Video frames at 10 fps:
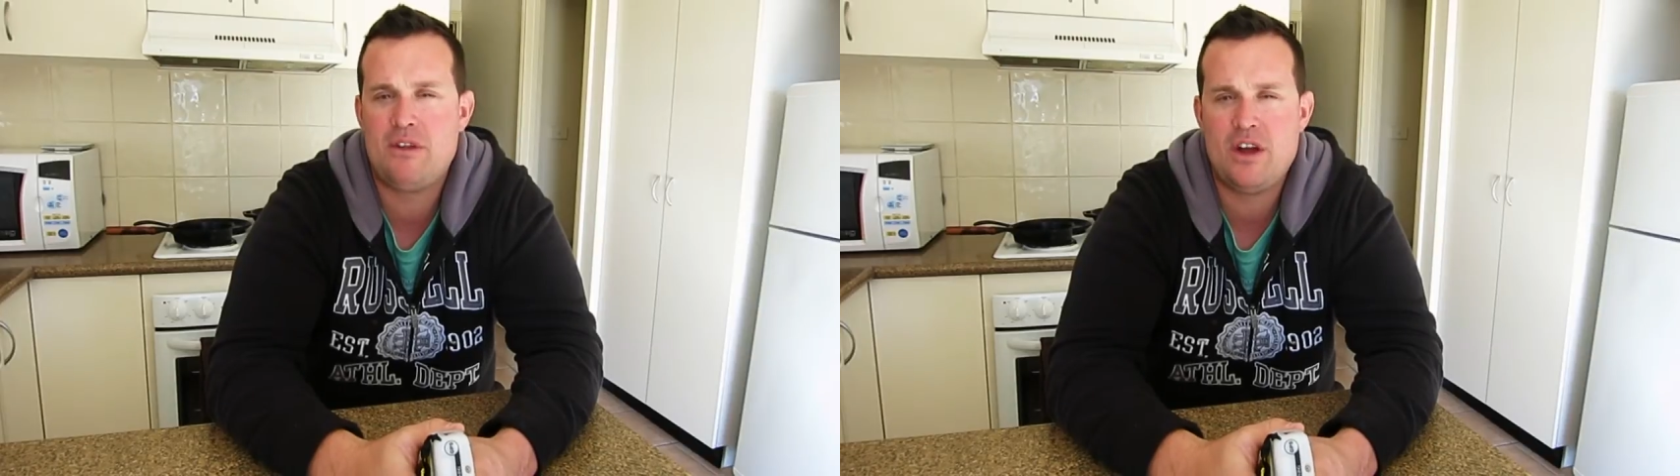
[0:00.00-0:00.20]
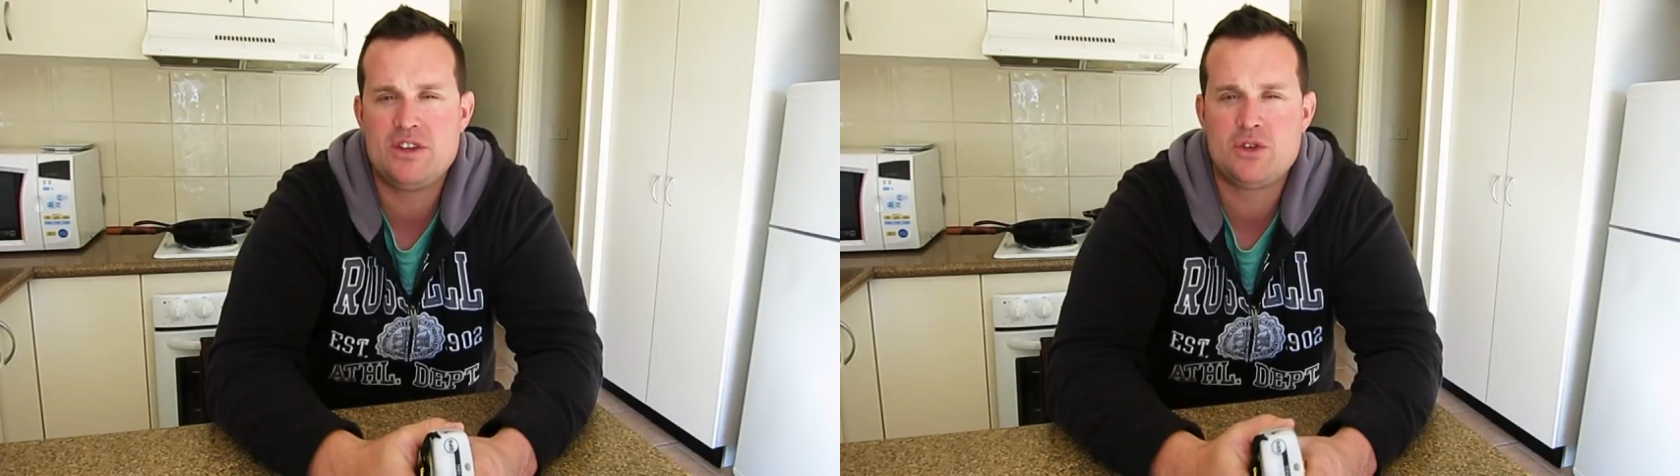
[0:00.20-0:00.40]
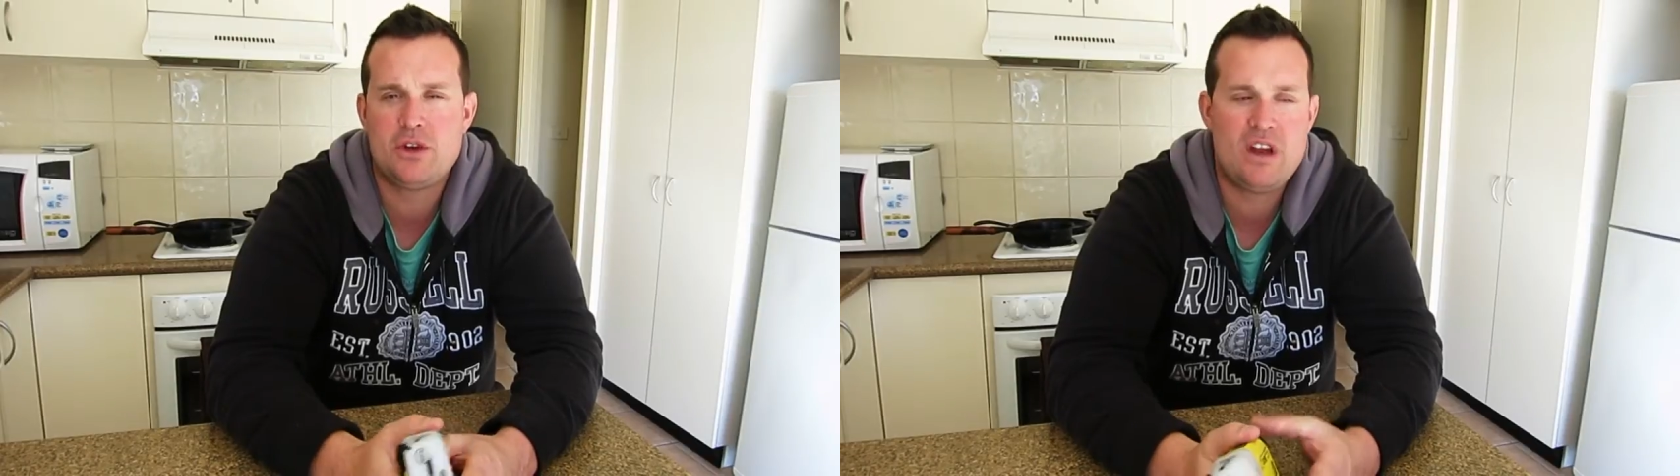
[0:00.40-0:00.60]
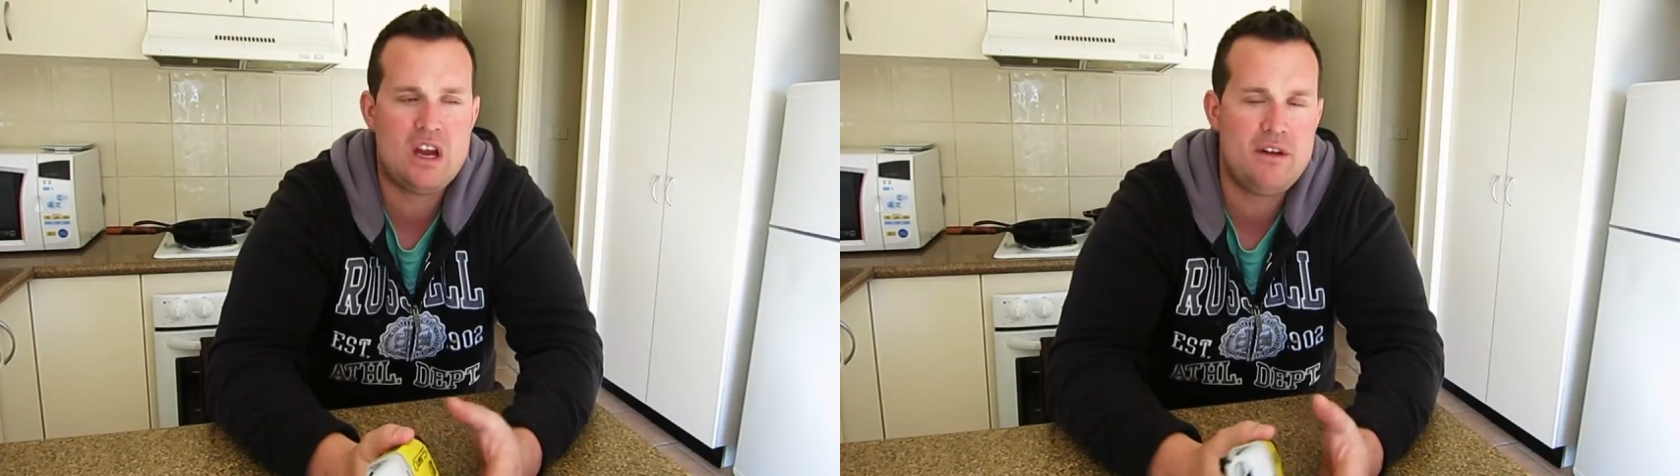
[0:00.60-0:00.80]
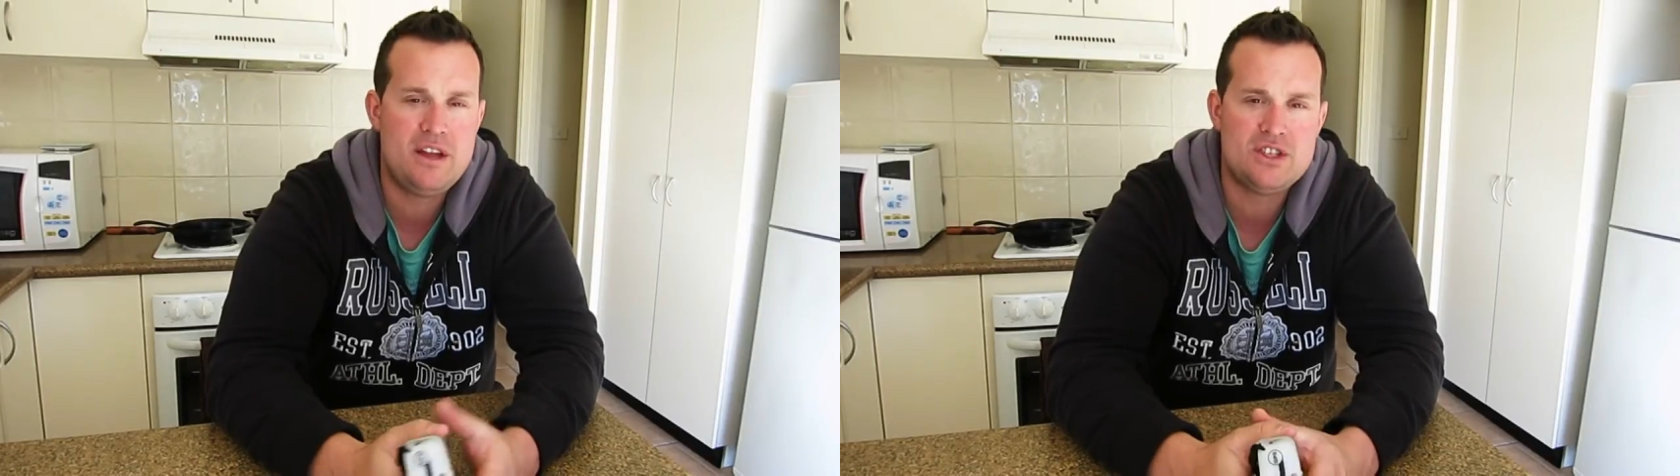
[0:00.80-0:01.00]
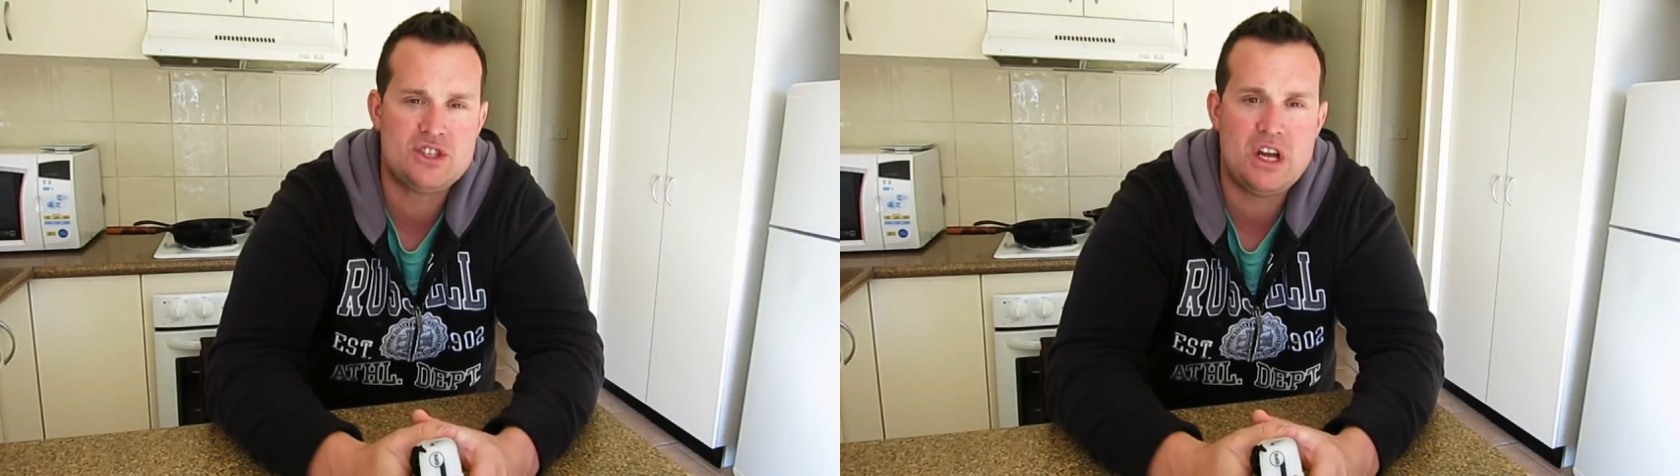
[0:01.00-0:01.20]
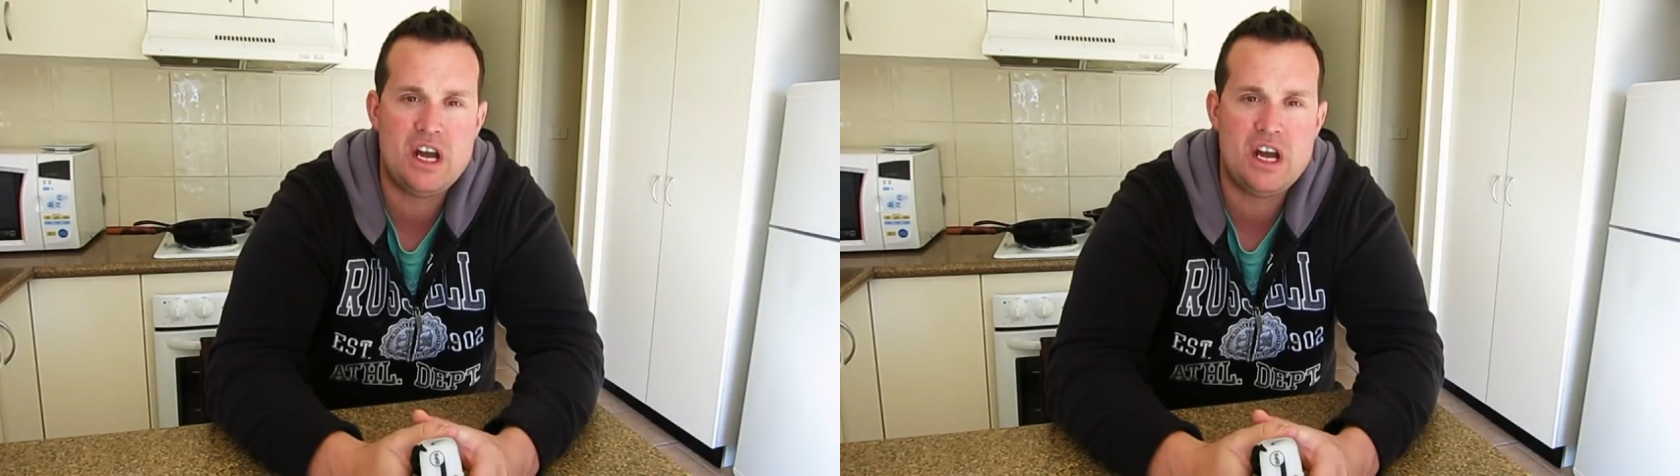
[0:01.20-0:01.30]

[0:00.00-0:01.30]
those sort of areas, you know,